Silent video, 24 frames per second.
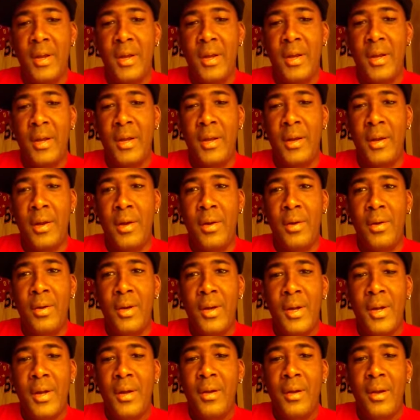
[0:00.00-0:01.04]
You know?
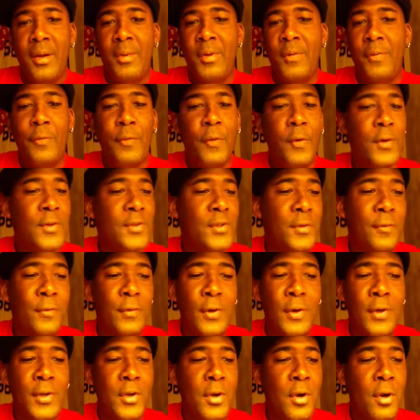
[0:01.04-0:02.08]
I mean, first of
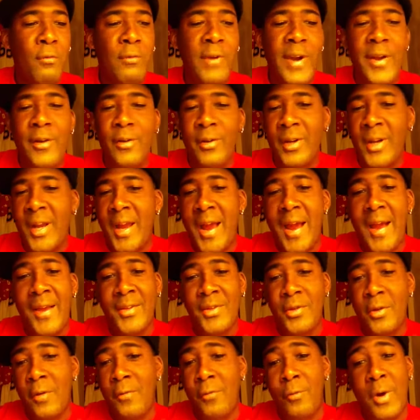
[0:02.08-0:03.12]
all, you're a Raider
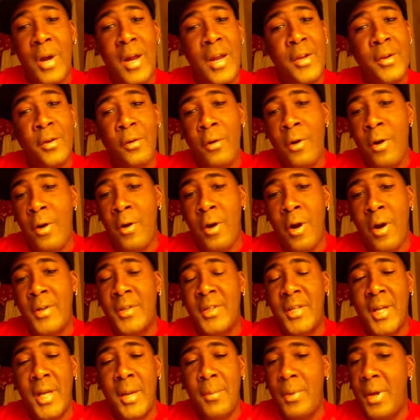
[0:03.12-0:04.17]
cast-off. Why you're on our
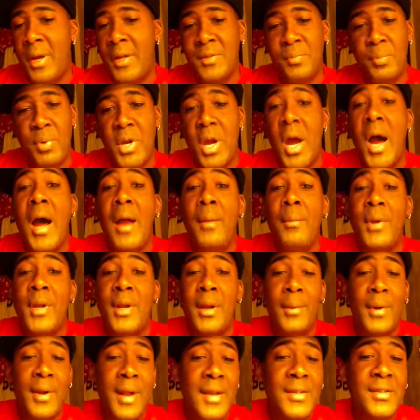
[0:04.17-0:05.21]
team is beyond me.
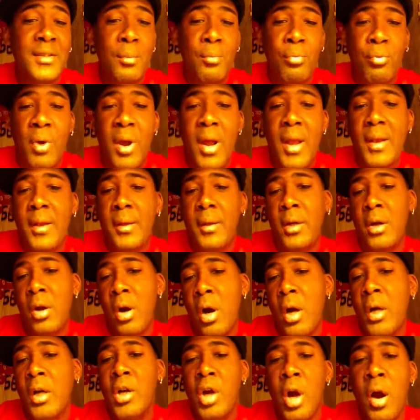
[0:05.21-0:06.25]
I mean, that's the Brandon
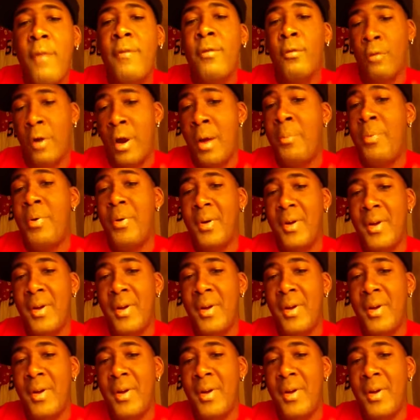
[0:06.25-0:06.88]
Carr cover-up.